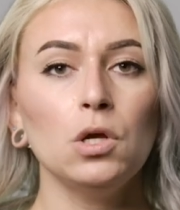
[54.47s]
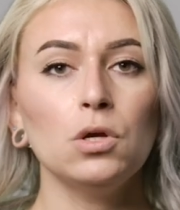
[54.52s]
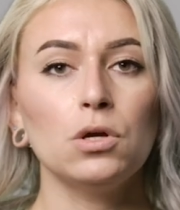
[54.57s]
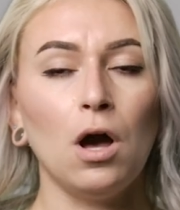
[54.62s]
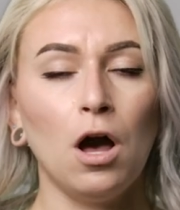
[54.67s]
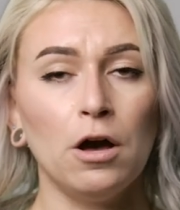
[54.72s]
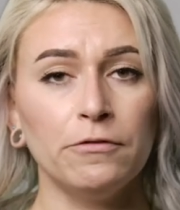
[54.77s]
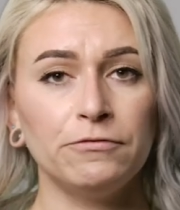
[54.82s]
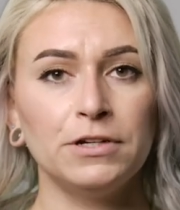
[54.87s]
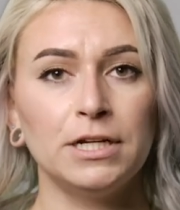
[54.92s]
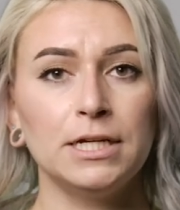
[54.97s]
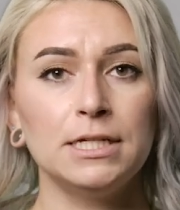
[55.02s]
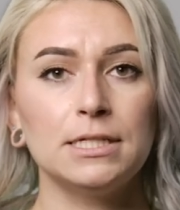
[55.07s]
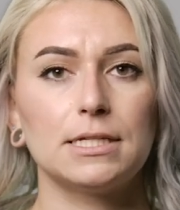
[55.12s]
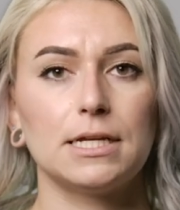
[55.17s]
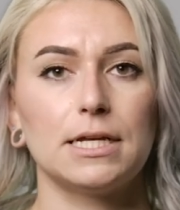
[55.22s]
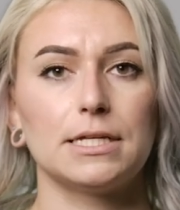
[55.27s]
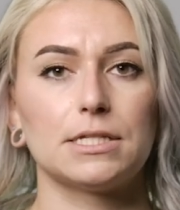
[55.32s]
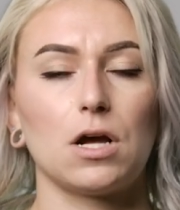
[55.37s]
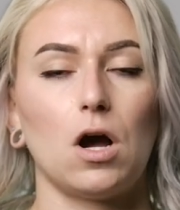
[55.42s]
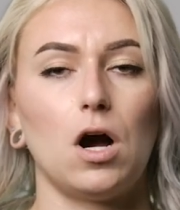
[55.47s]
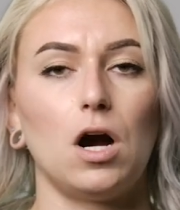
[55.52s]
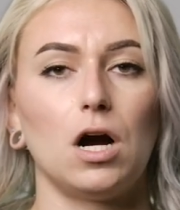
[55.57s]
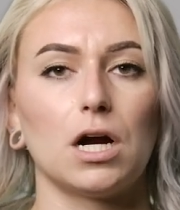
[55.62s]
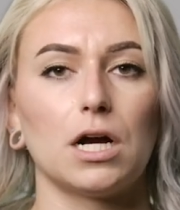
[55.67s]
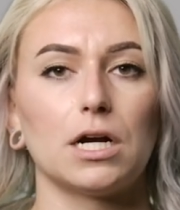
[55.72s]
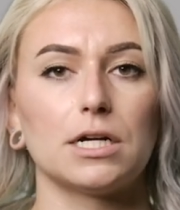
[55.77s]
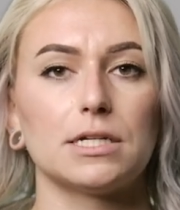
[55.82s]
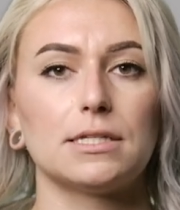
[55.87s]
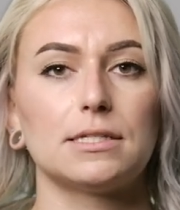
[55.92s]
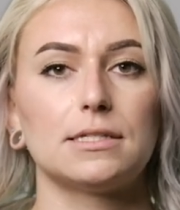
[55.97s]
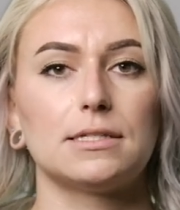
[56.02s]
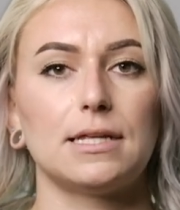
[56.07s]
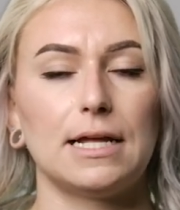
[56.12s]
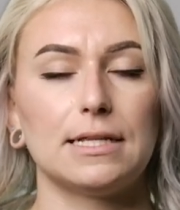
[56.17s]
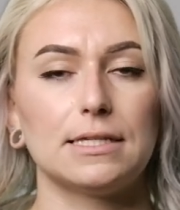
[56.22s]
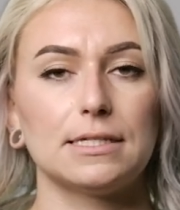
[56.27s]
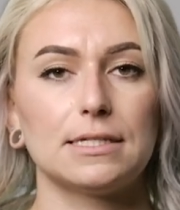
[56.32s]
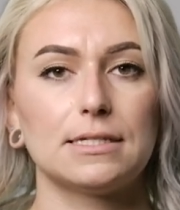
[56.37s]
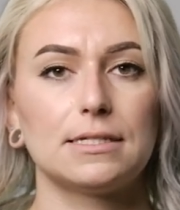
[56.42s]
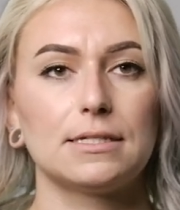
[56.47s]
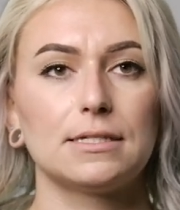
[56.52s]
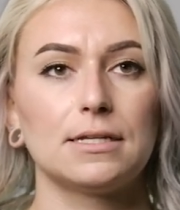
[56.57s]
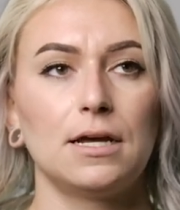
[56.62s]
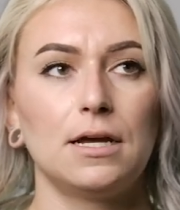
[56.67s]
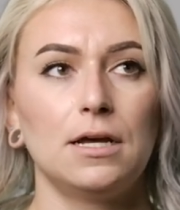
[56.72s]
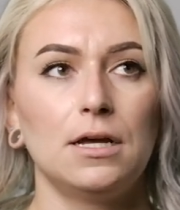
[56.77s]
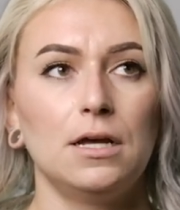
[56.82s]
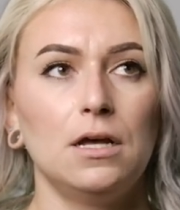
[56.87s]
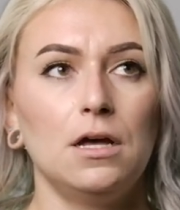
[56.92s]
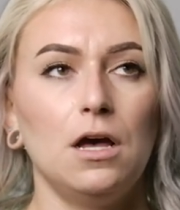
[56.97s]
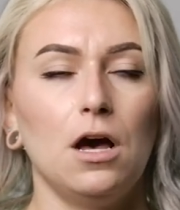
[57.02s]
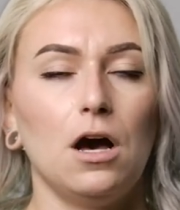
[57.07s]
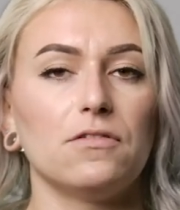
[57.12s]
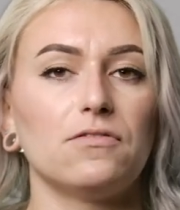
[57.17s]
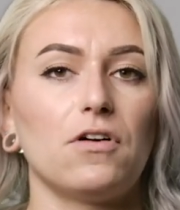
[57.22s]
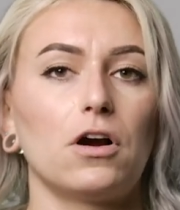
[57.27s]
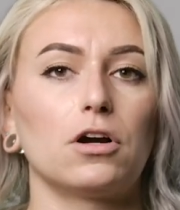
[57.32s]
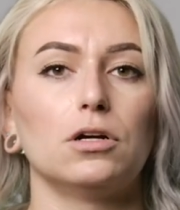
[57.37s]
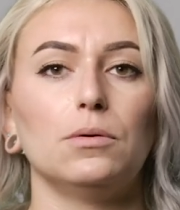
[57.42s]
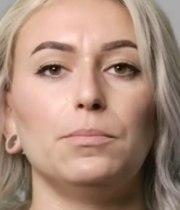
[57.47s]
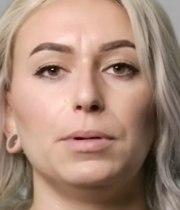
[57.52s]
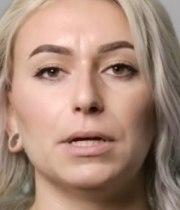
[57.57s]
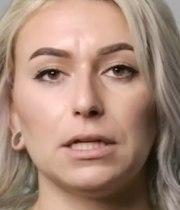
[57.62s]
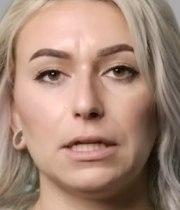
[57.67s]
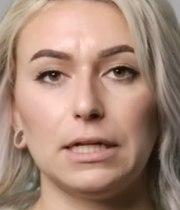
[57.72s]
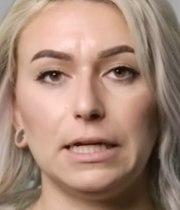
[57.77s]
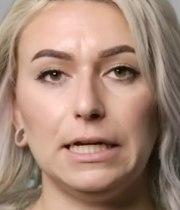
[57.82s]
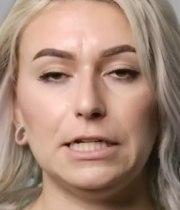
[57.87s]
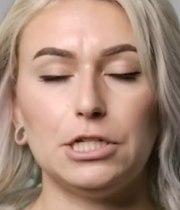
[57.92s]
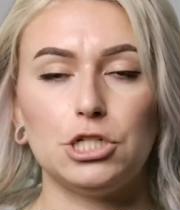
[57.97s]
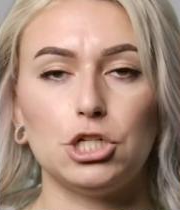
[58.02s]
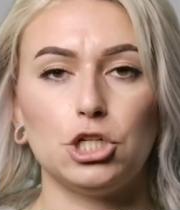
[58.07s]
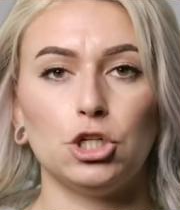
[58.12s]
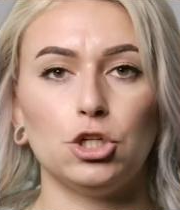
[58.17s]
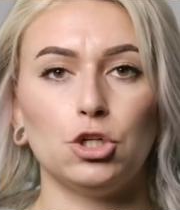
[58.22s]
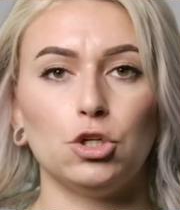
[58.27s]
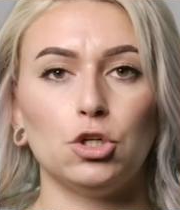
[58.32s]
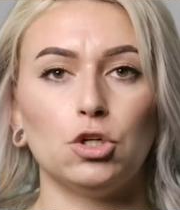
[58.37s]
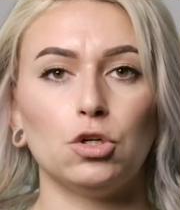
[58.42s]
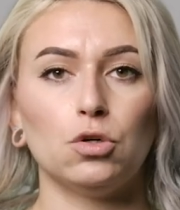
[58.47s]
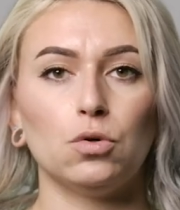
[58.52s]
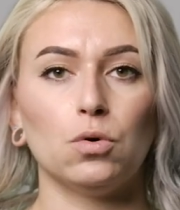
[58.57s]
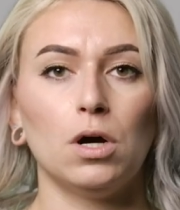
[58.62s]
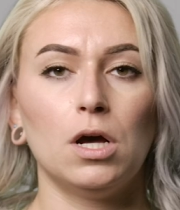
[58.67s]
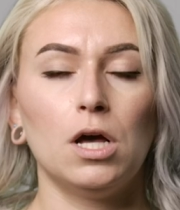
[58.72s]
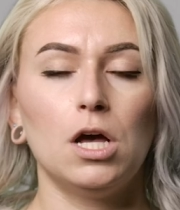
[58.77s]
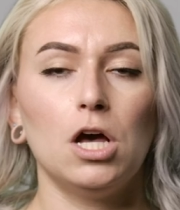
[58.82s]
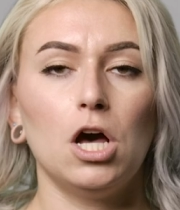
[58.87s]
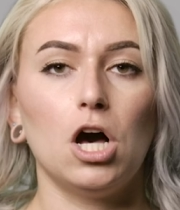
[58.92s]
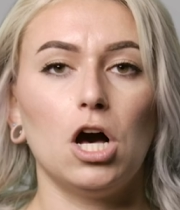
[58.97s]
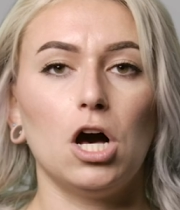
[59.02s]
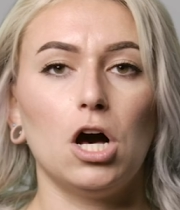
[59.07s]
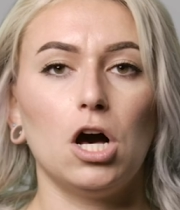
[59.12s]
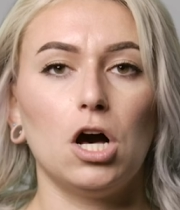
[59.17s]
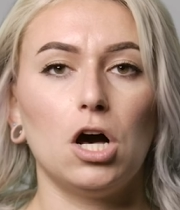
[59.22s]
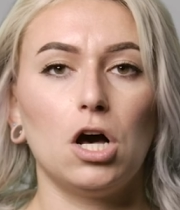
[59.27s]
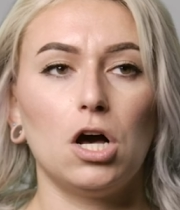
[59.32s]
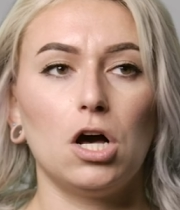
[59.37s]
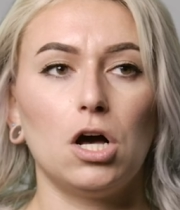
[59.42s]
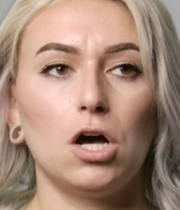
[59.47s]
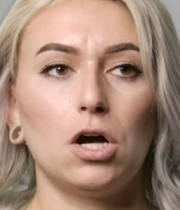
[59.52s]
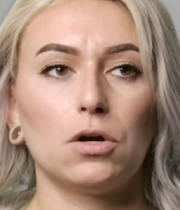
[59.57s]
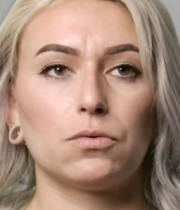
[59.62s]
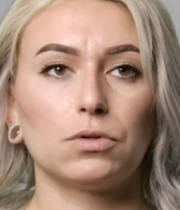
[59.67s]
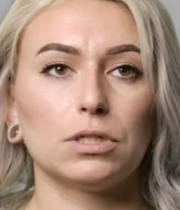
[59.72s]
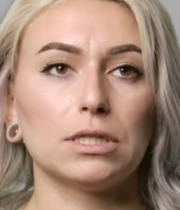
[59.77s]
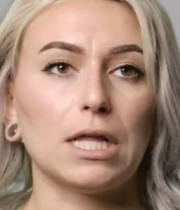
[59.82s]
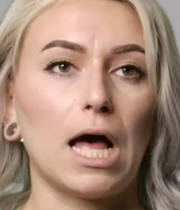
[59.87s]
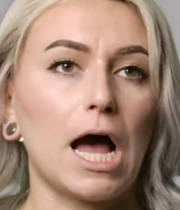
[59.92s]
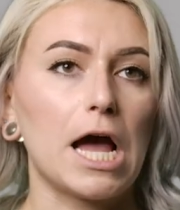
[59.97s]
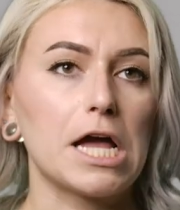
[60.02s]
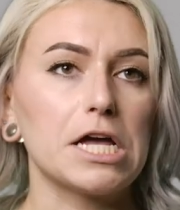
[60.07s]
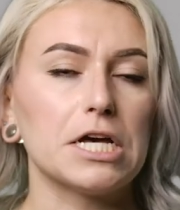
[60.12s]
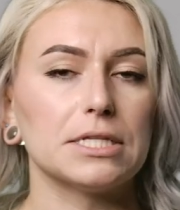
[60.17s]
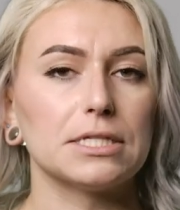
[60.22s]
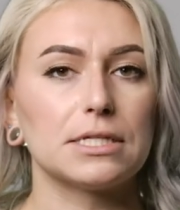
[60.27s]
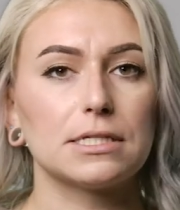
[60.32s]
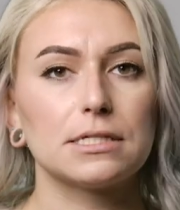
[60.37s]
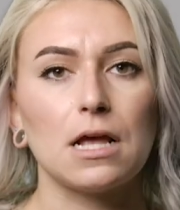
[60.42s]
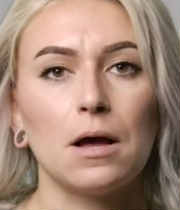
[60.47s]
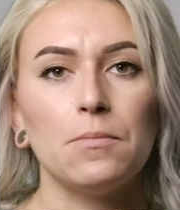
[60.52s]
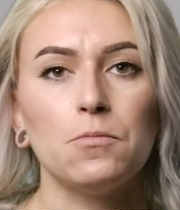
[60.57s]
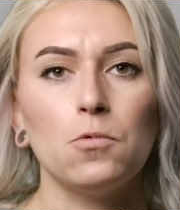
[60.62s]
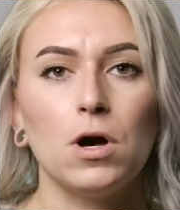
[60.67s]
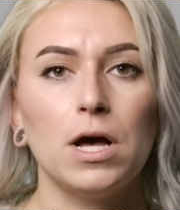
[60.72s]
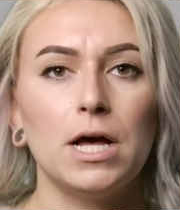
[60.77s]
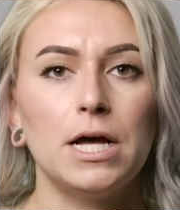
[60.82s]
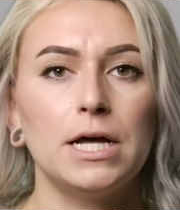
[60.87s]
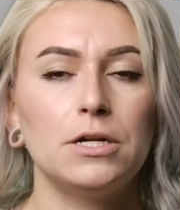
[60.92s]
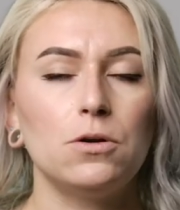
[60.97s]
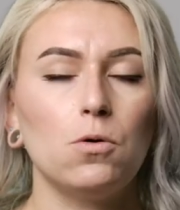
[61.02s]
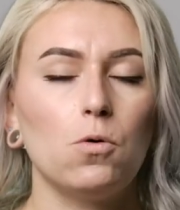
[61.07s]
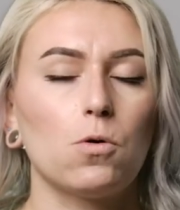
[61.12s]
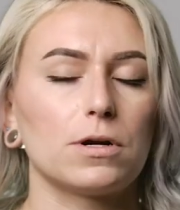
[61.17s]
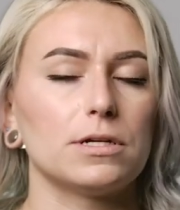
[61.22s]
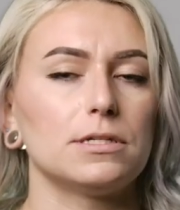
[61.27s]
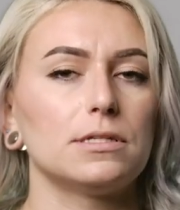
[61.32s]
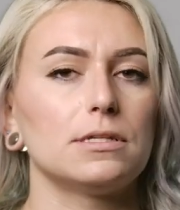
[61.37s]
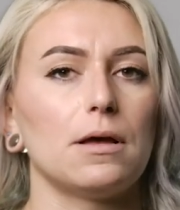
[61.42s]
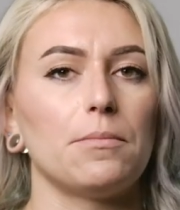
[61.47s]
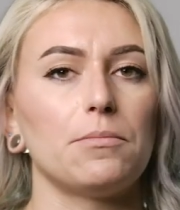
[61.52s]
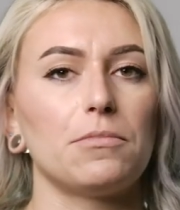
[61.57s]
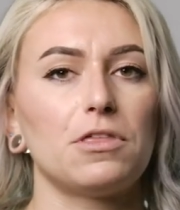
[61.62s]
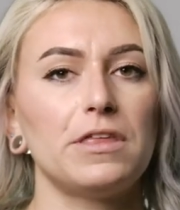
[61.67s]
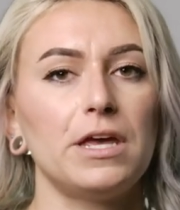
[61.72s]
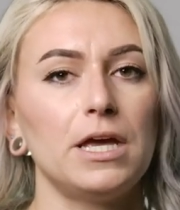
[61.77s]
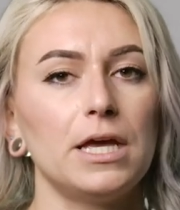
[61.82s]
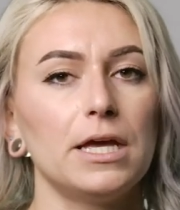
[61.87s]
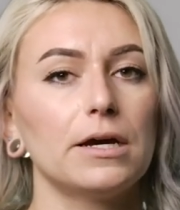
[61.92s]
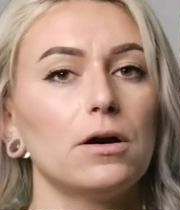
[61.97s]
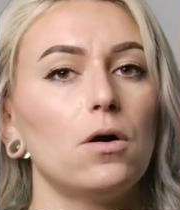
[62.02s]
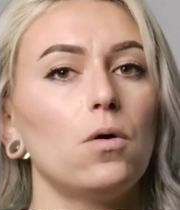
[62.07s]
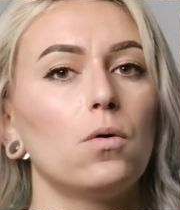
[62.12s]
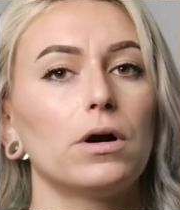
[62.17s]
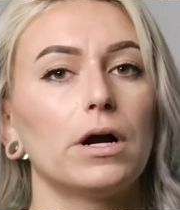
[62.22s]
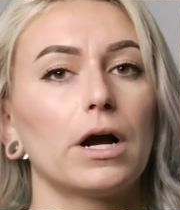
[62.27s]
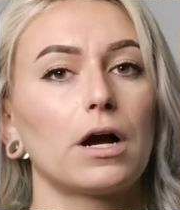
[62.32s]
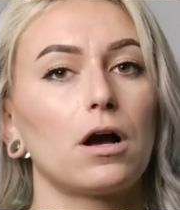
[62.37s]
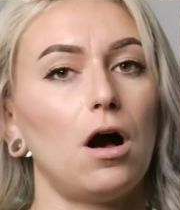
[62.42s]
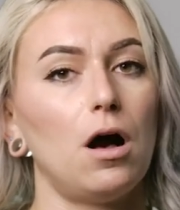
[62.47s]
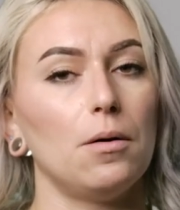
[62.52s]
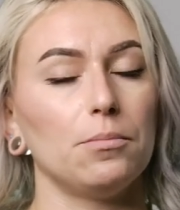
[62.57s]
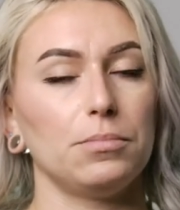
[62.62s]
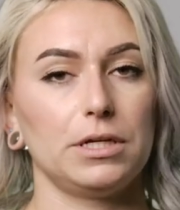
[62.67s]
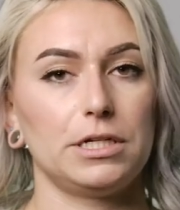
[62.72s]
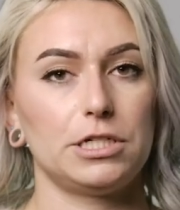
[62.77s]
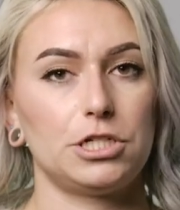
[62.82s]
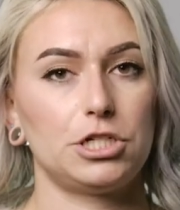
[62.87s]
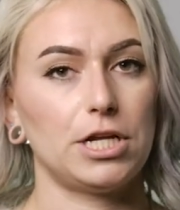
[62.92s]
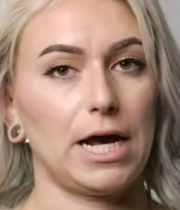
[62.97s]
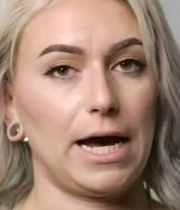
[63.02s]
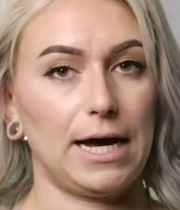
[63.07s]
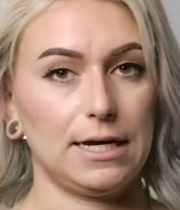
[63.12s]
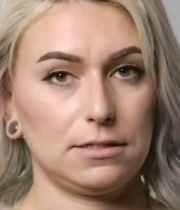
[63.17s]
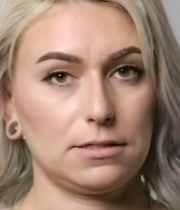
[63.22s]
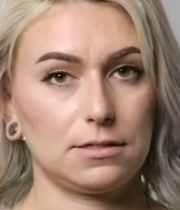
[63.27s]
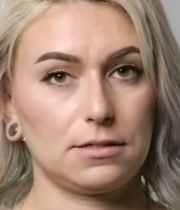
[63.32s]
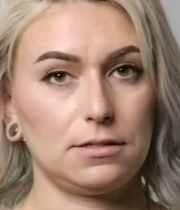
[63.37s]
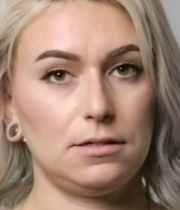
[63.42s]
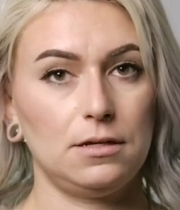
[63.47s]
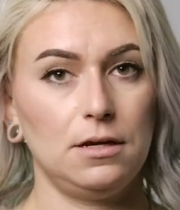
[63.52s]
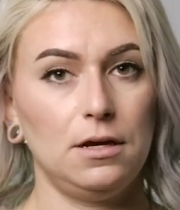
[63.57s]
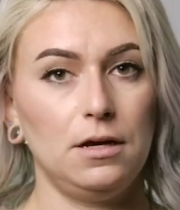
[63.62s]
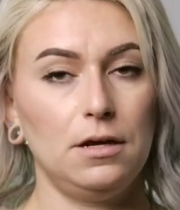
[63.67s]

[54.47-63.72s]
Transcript: Confidence is our sense of our ability to rely on someone or something or accomplish tasks.